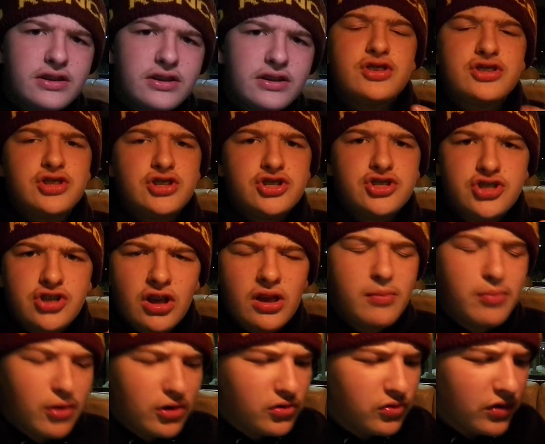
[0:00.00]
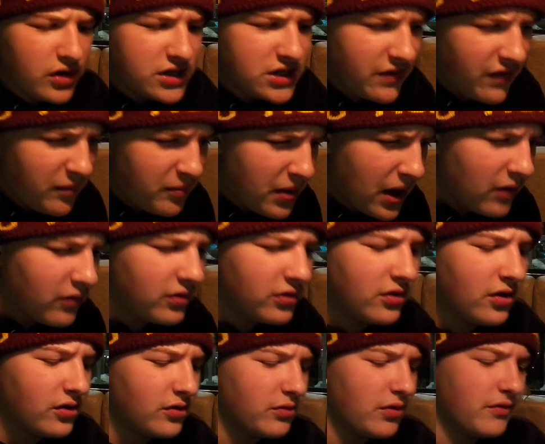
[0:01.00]
this is Chili Boy 27 back with
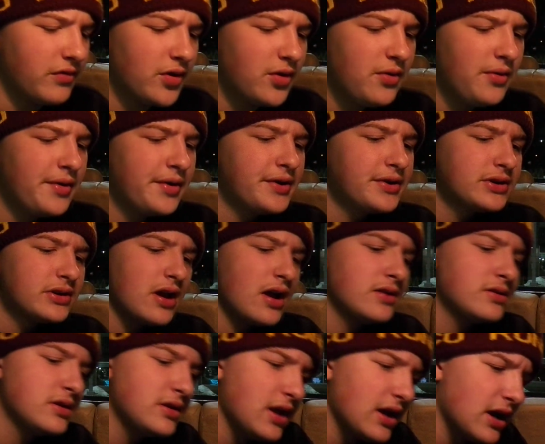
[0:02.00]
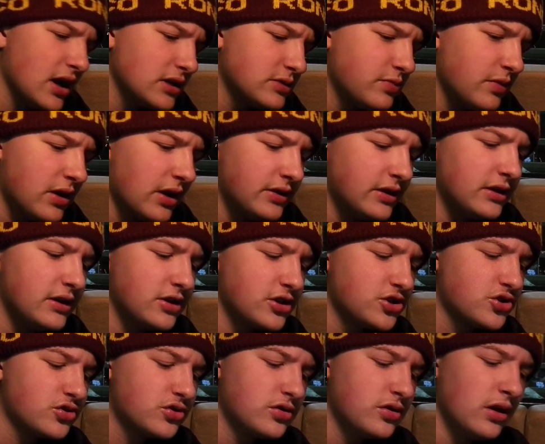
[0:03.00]
another review, and today, guys, we got
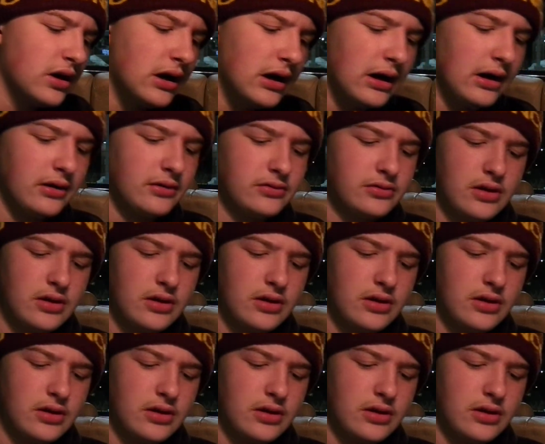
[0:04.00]
the